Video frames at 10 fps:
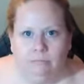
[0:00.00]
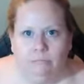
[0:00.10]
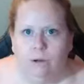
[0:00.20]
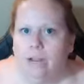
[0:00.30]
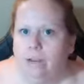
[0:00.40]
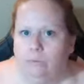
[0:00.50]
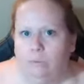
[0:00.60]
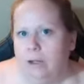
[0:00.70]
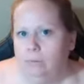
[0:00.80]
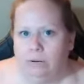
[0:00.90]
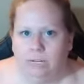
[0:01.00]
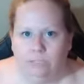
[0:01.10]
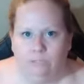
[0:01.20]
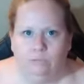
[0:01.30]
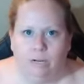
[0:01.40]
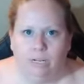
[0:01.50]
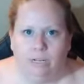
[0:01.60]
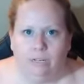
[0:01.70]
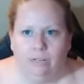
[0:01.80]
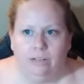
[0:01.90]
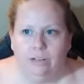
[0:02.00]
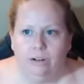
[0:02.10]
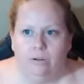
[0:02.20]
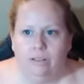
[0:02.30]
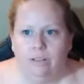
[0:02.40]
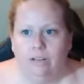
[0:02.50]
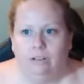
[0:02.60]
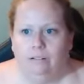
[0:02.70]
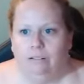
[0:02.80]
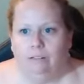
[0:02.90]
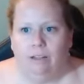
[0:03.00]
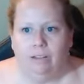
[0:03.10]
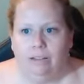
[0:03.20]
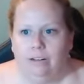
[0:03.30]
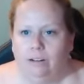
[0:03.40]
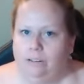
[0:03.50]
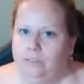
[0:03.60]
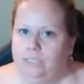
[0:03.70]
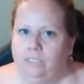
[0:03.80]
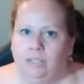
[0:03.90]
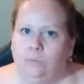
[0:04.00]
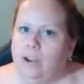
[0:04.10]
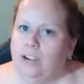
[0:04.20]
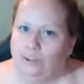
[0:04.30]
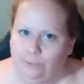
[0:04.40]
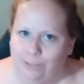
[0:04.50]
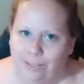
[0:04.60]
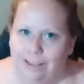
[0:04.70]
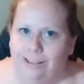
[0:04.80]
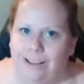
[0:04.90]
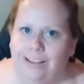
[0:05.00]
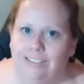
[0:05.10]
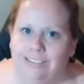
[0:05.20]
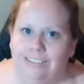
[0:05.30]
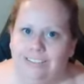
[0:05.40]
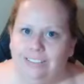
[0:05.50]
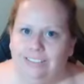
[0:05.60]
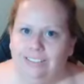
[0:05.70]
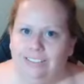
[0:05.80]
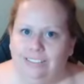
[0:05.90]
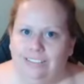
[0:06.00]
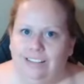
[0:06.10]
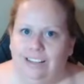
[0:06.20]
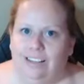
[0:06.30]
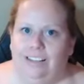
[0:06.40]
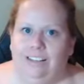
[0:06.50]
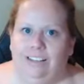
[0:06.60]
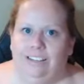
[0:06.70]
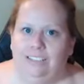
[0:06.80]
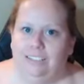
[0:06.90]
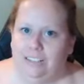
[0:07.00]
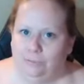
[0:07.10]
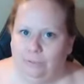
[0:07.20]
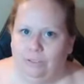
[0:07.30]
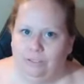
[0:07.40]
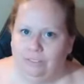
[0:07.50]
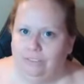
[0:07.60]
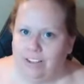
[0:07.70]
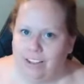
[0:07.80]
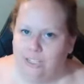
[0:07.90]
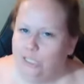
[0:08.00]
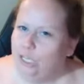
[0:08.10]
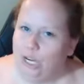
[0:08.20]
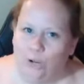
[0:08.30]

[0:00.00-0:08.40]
Why would I deserve money? You know, and then again, obviously, why are you thinking that? And is that rooted in fact?